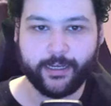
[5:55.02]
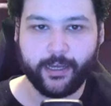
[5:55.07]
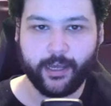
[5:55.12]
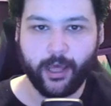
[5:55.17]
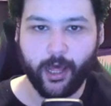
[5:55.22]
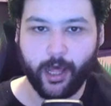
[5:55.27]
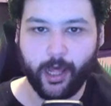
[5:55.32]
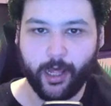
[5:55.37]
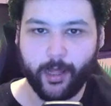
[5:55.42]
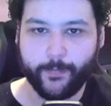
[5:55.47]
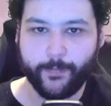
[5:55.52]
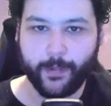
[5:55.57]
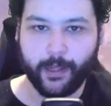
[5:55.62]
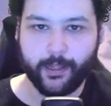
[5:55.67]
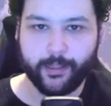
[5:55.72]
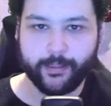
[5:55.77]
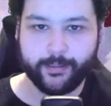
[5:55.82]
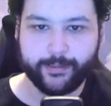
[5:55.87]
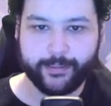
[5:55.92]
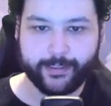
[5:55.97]
Up
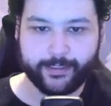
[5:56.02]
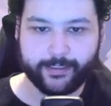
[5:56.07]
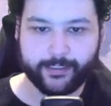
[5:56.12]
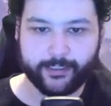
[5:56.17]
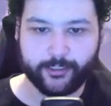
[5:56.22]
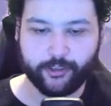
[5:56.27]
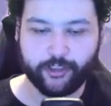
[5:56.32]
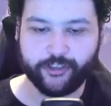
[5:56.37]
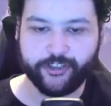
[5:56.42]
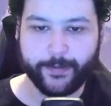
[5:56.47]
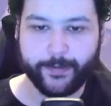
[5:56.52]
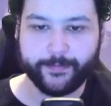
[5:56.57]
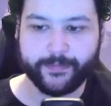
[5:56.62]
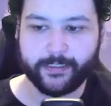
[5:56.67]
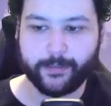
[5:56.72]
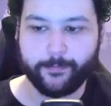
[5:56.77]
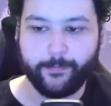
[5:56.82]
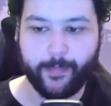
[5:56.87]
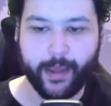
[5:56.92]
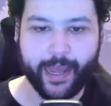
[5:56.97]
on this ship's
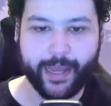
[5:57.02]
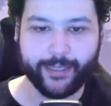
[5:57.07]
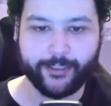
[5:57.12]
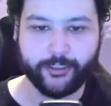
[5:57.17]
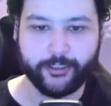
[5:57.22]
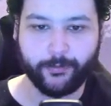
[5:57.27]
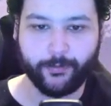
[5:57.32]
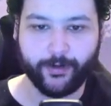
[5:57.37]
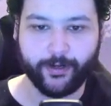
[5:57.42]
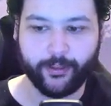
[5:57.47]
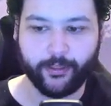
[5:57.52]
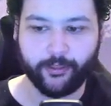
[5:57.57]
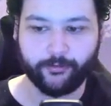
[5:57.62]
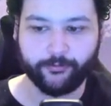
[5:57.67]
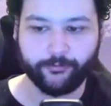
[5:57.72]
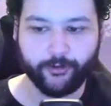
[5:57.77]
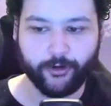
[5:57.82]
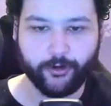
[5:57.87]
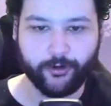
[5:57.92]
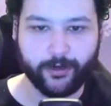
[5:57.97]
mast, you want to
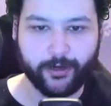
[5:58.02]
throw a